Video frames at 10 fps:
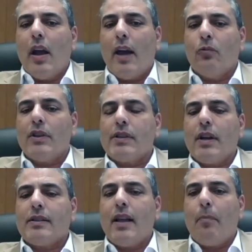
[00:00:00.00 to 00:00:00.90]
and we
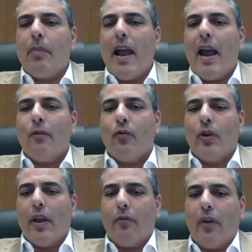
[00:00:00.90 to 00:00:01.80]
discussed the plan for
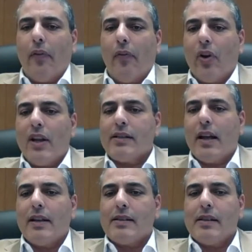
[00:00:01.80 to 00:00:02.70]
the phase 3
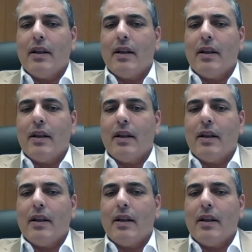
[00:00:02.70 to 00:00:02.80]
studies